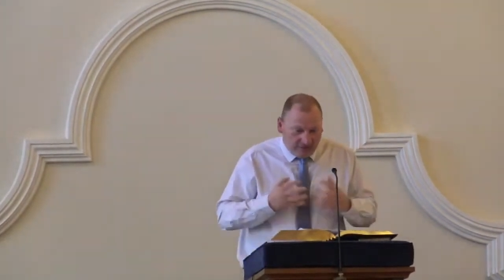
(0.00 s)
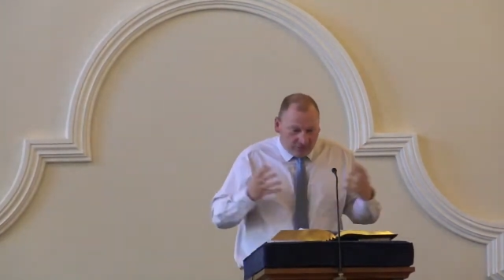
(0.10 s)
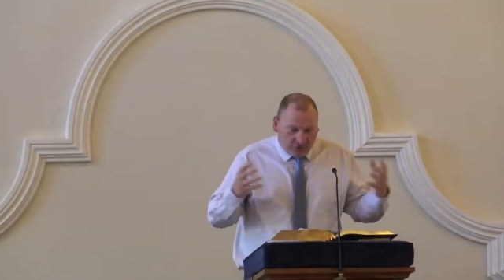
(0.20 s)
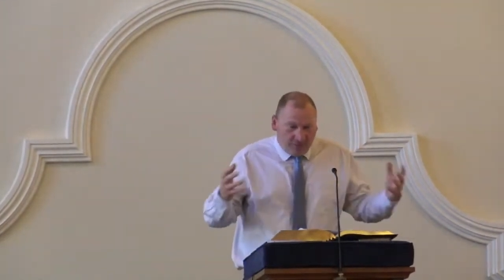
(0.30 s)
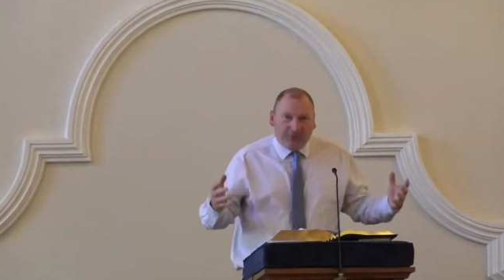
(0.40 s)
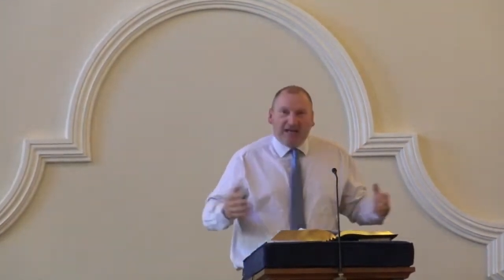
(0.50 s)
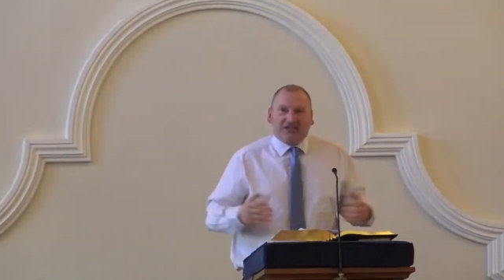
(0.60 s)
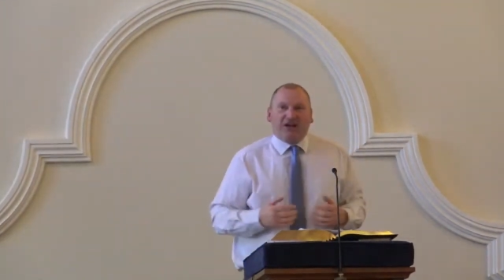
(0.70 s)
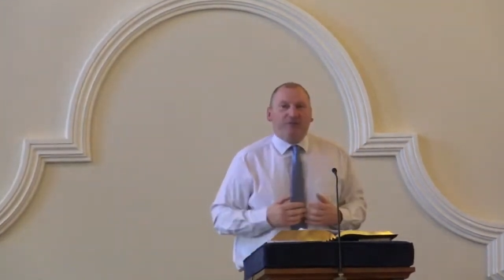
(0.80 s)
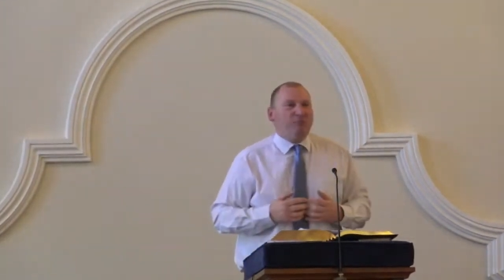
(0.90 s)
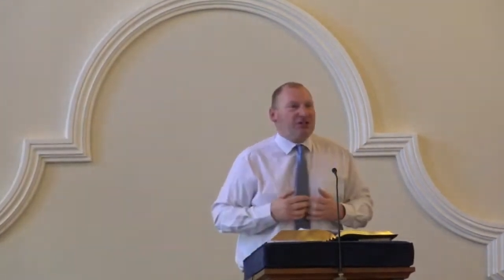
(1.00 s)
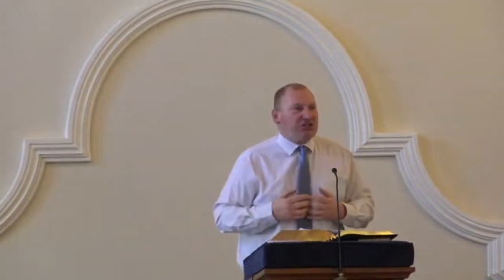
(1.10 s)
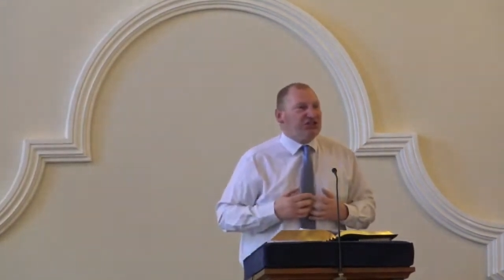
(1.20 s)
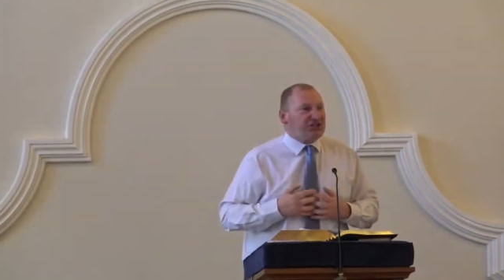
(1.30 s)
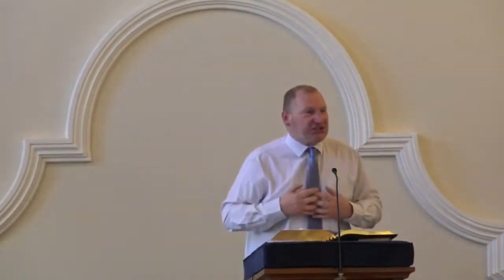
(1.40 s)
Companies have
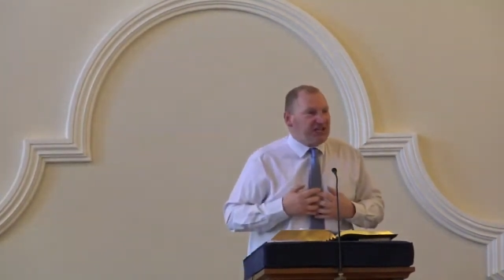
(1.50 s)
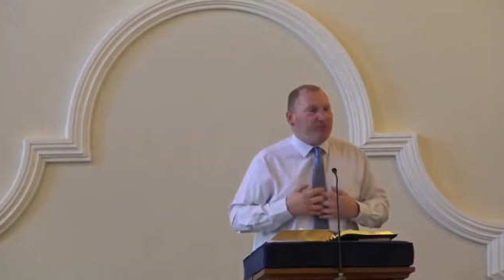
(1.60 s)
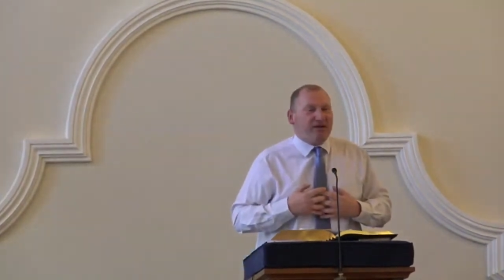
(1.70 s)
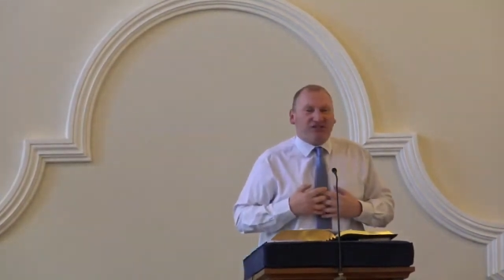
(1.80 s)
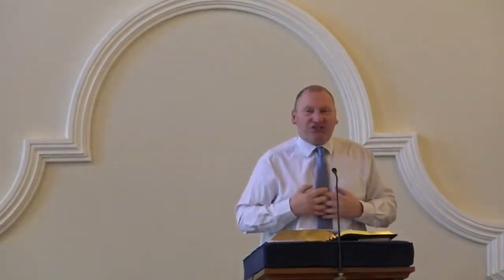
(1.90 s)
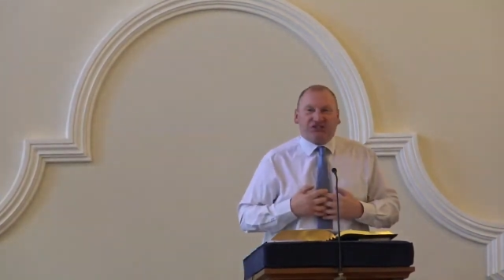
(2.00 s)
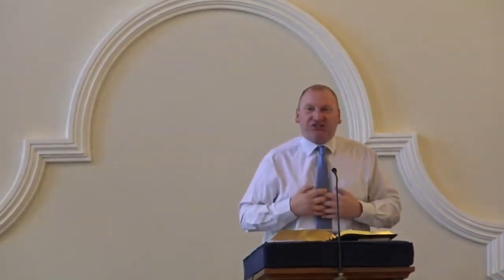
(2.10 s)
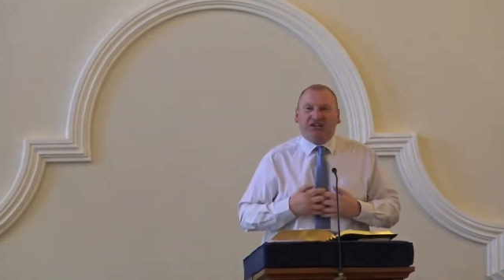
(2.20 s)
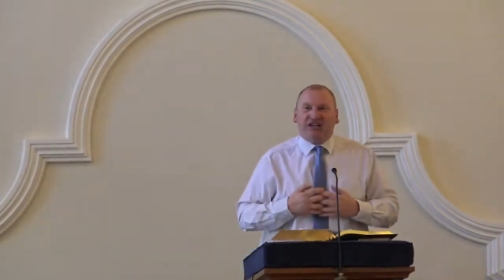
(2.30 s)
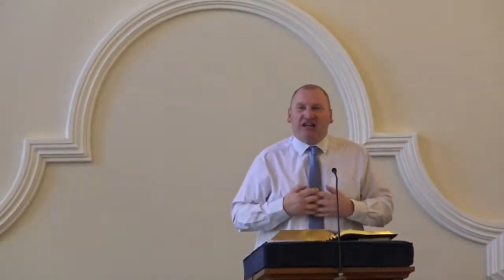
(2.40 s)
mission statements